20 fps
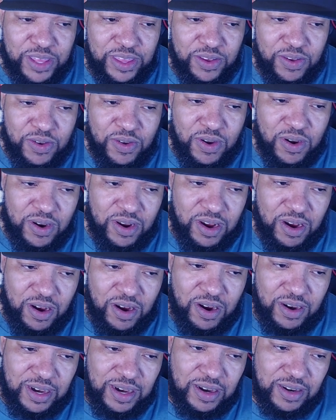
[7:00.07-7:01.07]
you
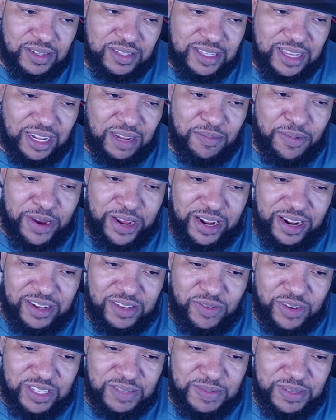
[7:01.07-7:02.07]
celebrated
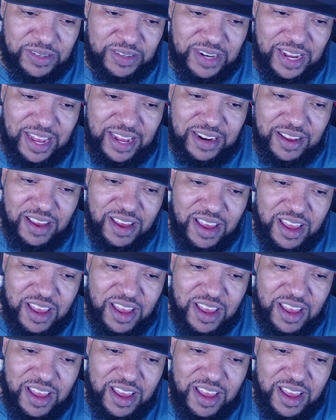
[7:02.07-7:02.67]
Christmas or not.